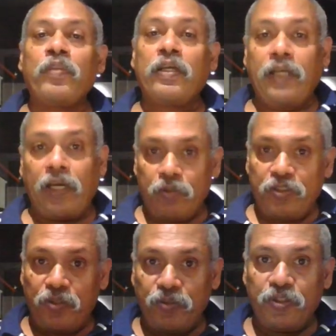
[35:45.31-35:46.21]
That
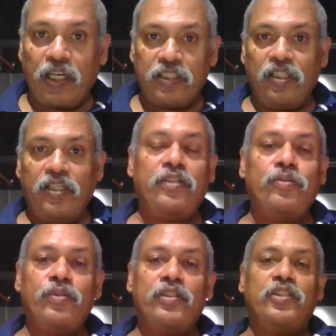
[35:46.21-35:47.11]
was used actually in
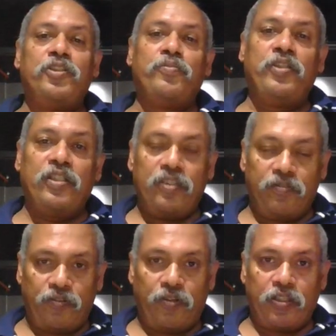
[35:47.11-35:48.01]
two research projects
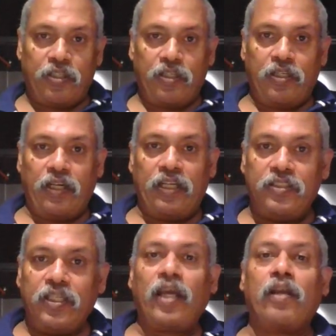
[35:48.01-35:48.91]
for
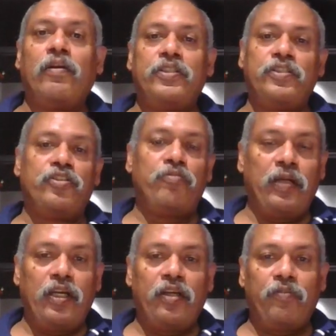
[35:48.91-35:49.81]
energy calculations of
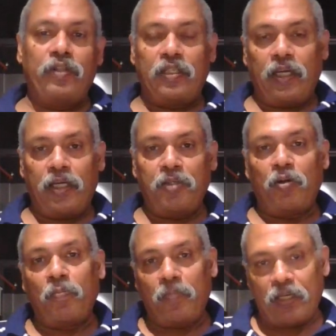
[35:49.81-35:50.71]
building with IIT
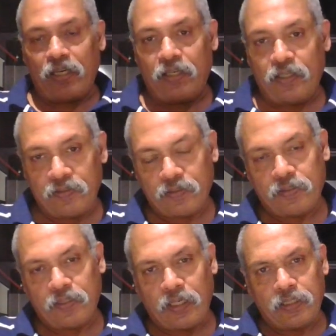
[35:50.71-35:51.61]
Bombay. I
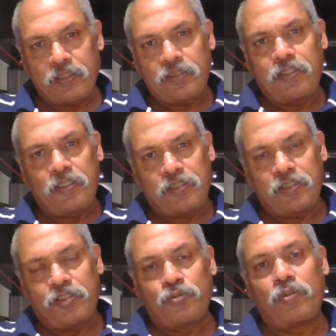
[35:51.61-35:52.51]
conducted the
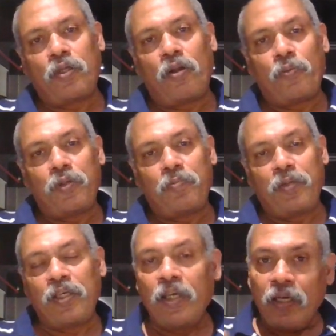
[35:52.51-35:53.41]
research along with
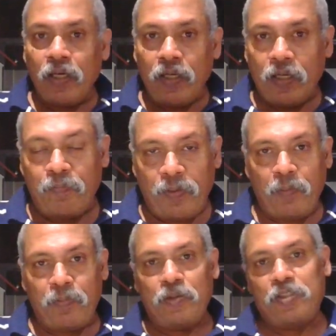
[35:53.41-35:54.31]
me. A
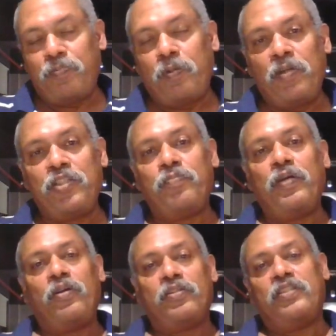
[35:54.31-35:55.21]
paper was published by
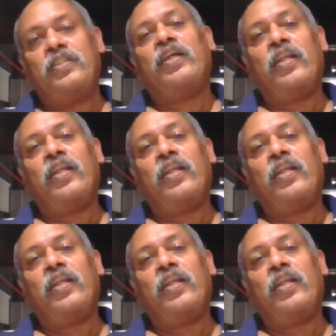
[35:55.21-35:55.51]
Dr. J.K.